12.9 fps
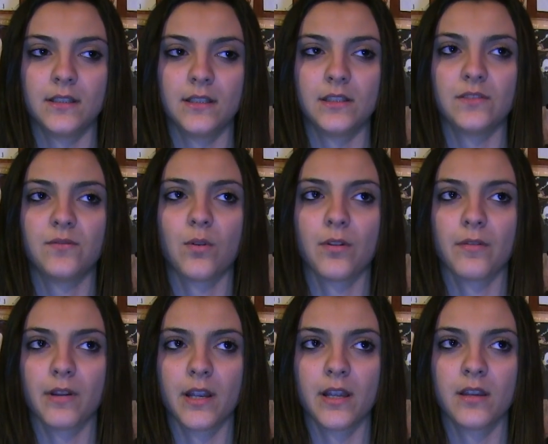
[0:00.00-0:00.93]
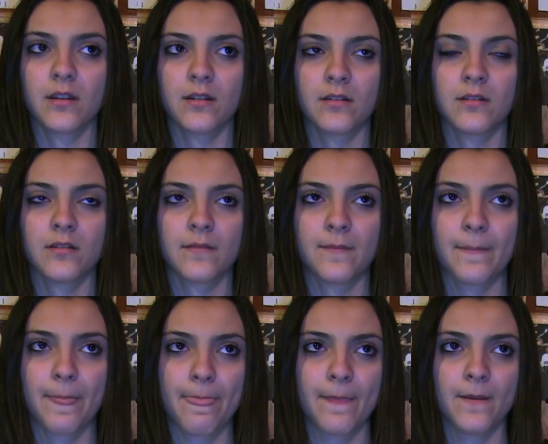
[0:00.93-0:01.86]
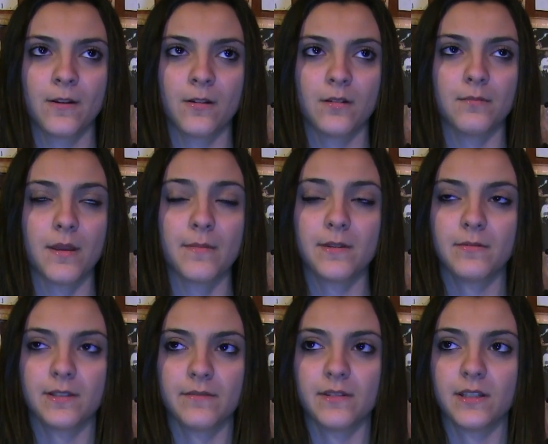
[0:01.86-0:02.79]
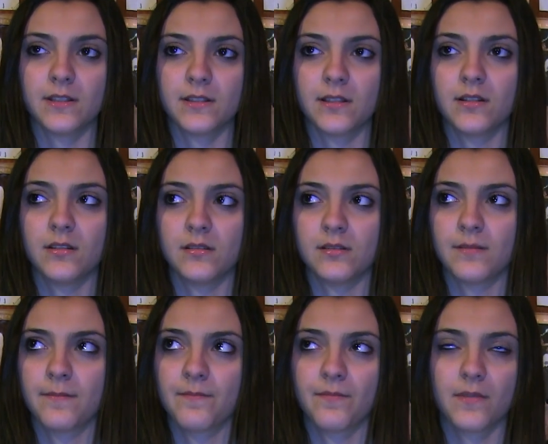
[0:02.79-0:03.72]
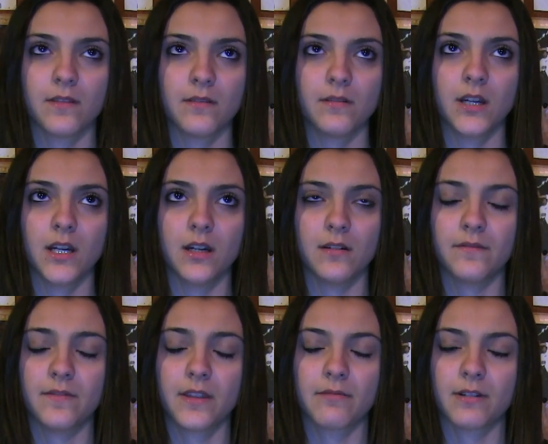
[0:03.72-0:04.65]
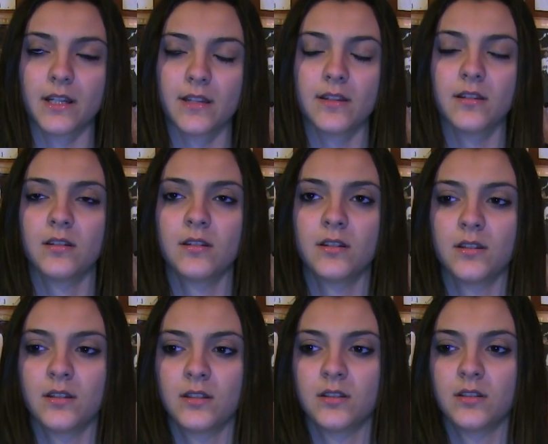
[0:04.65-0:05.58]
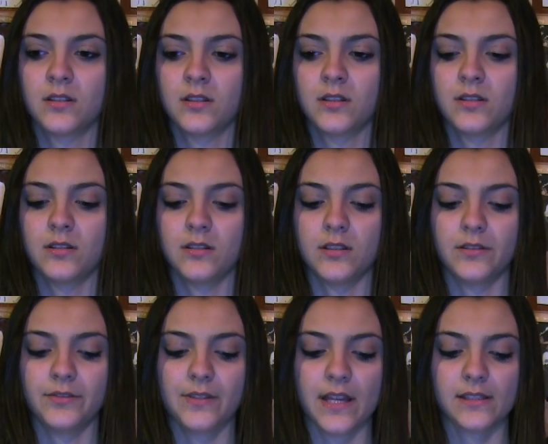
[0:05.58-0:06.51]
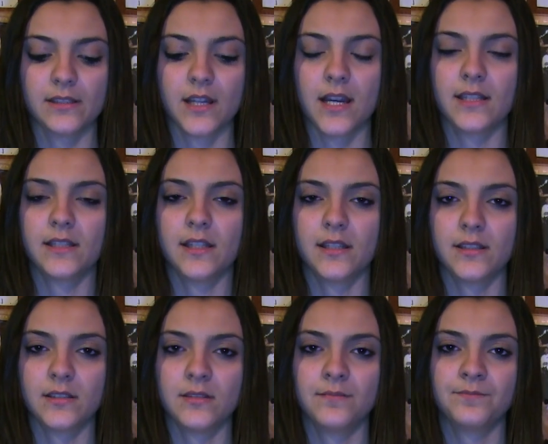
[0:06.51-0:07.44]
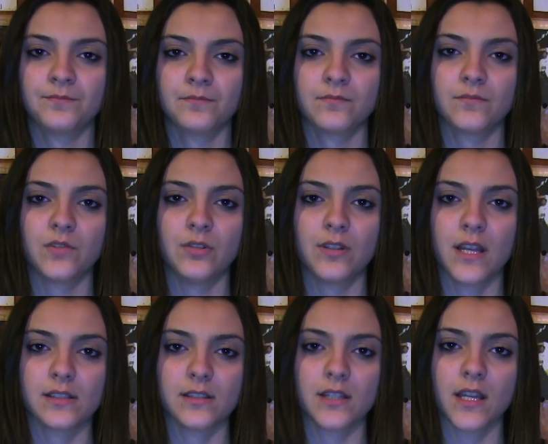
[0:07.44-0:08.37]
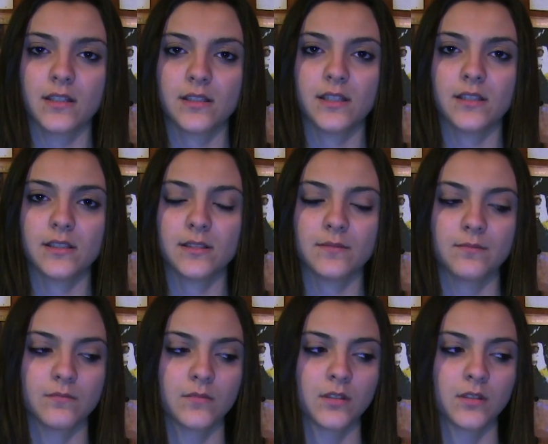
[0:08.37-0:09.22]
his 4th ring. Maybe it was even his 5th ring. The 2009 season, 2010 season,